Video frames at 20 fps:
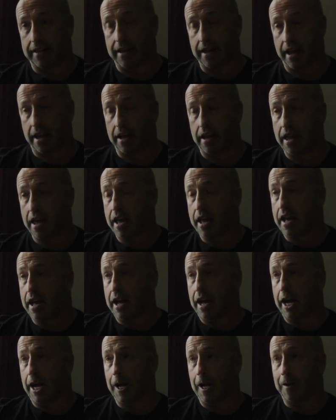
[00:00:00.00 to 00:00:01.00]
thing,
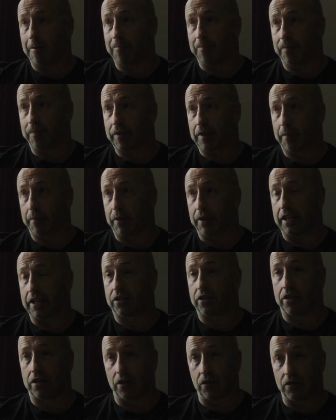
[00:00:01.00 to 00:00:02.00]
but they
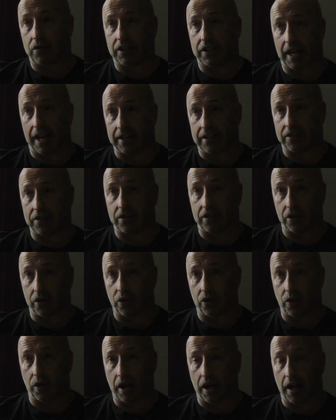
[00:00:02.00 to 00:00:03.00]
do tend
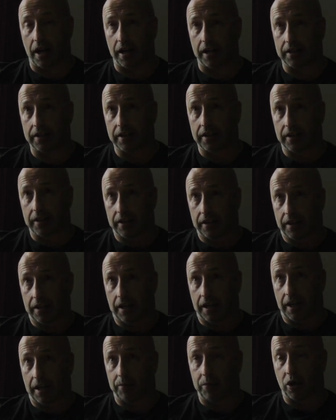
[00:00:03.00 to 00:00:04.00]
to
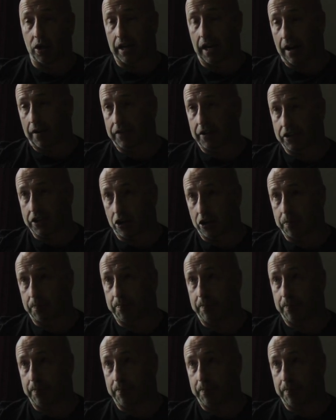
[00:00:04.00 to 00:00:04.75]
look after themselves